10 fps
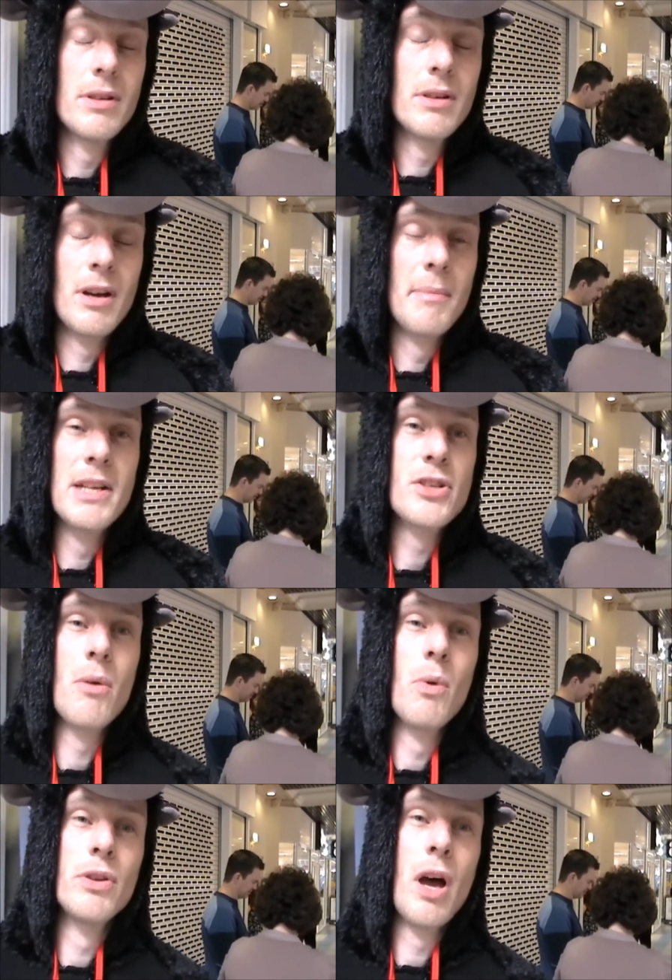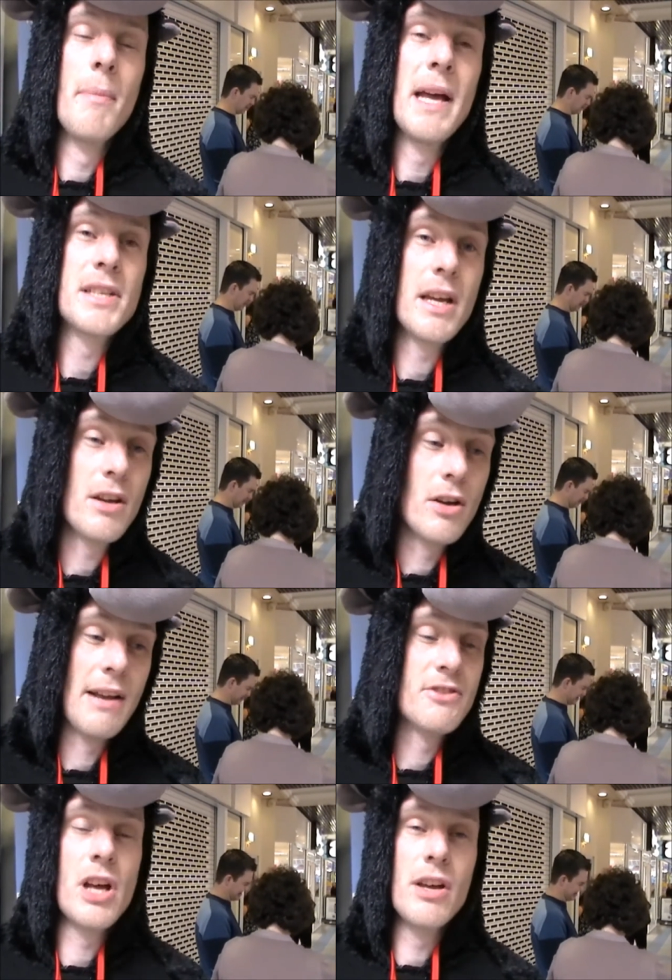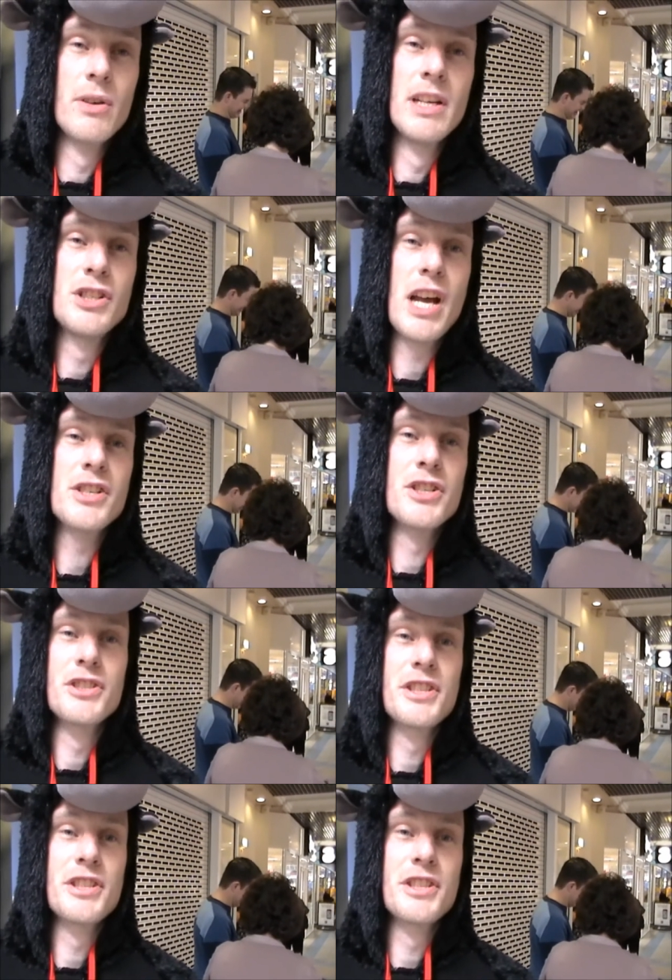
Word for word: you're going to be a type 1 diabetic, you're going to have to take on injections